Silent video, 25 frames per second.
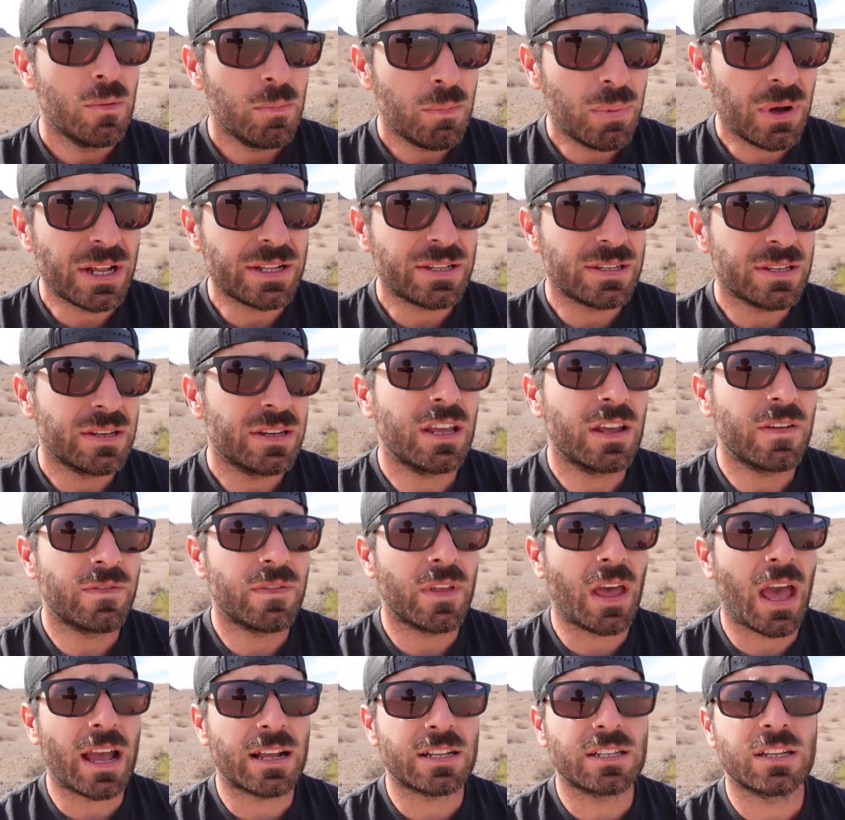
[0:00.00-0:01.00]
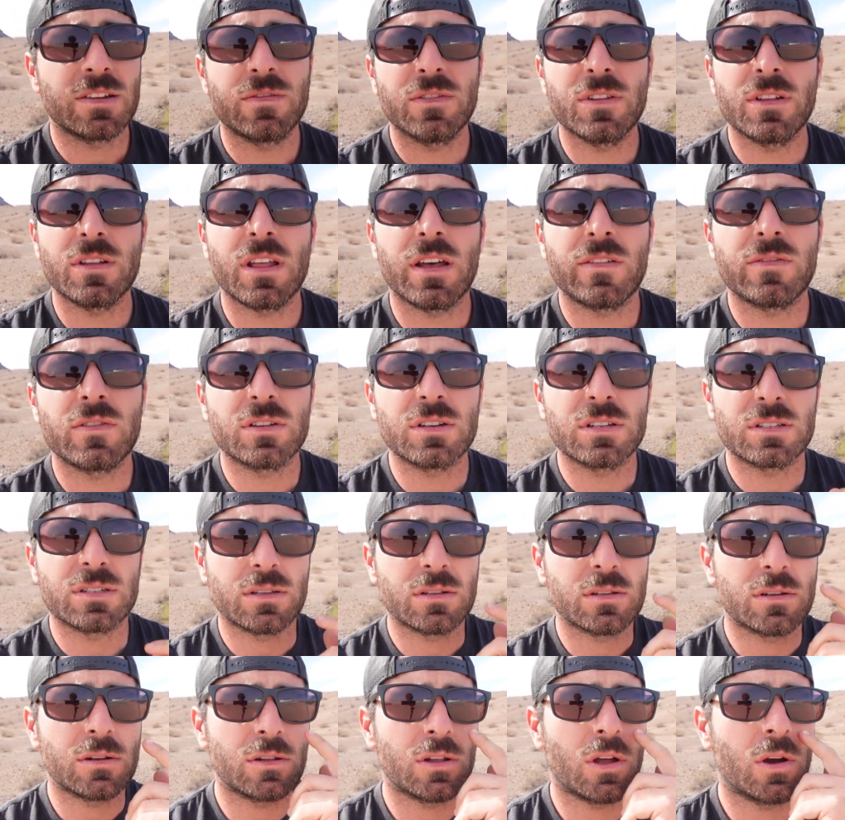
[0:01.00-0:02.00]
But if the activity level is a
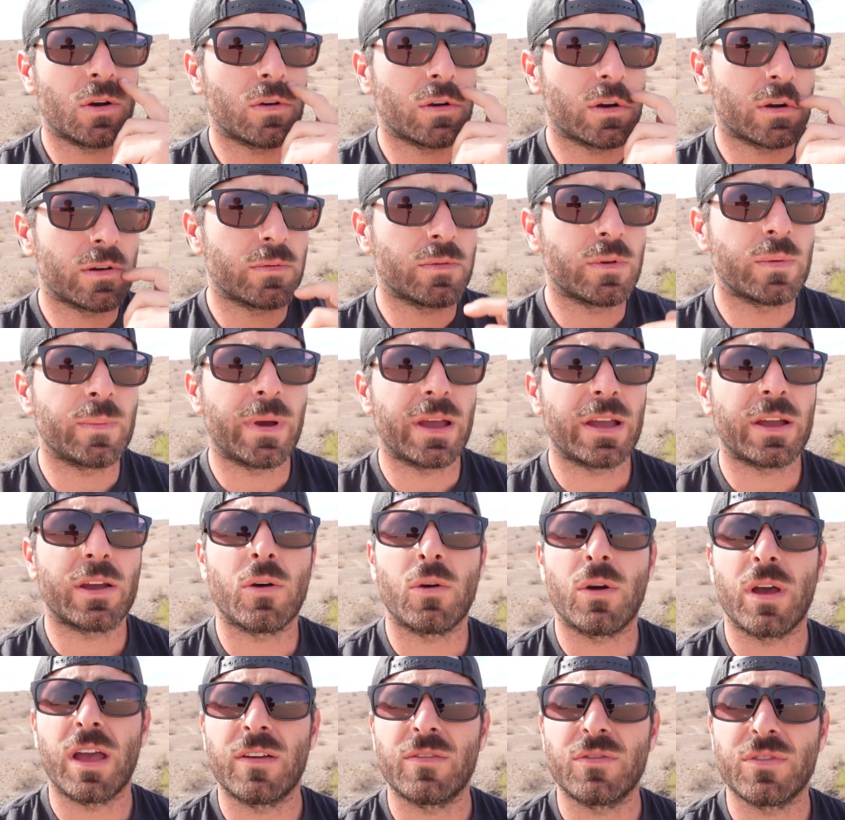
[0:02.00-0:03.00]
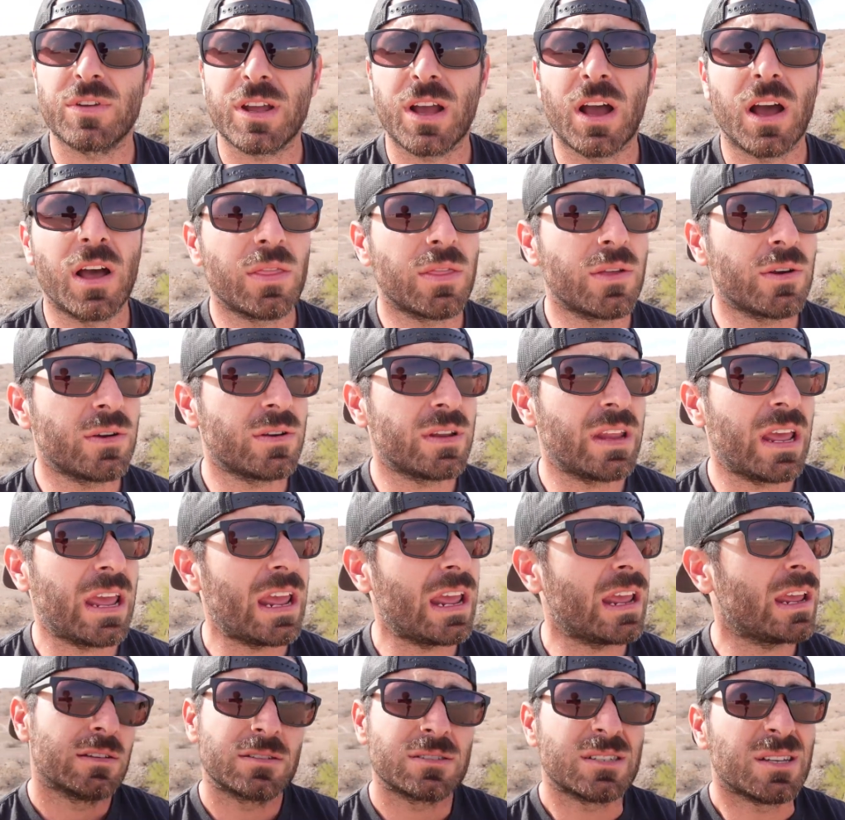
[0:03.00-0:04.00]
little lower, we might go every other
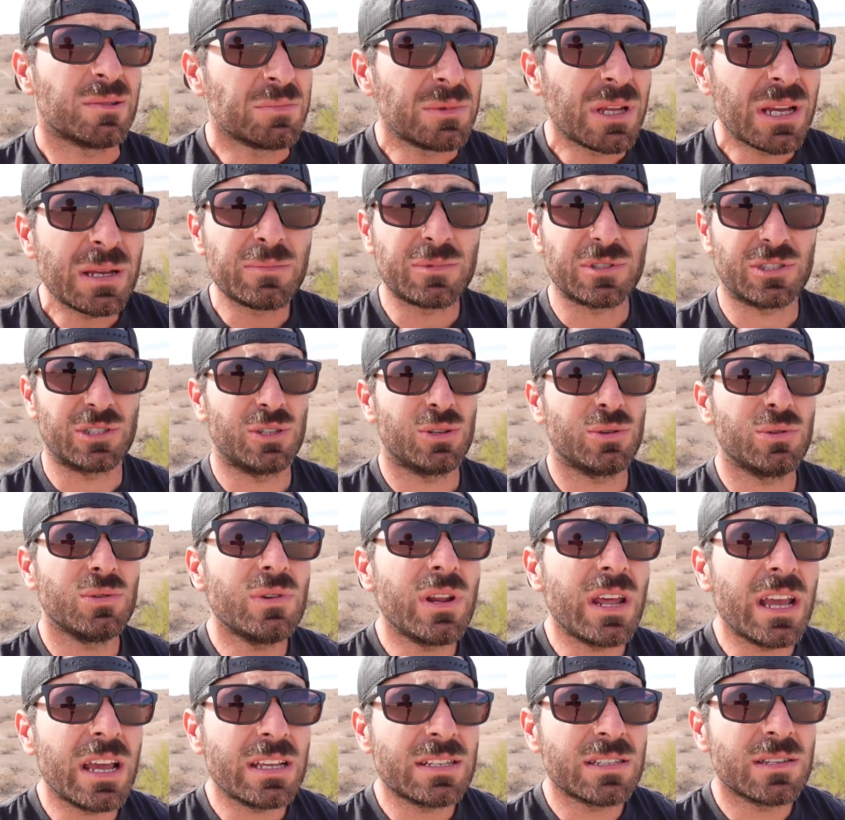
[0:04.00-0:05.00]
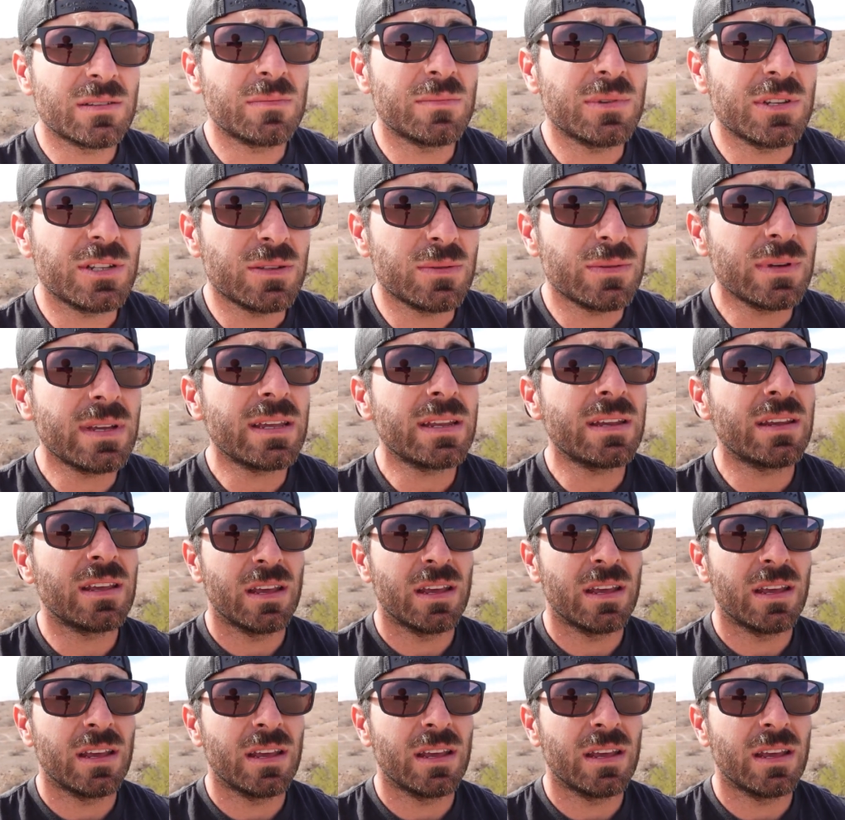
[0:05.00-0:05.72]
day, sometimes two days in between.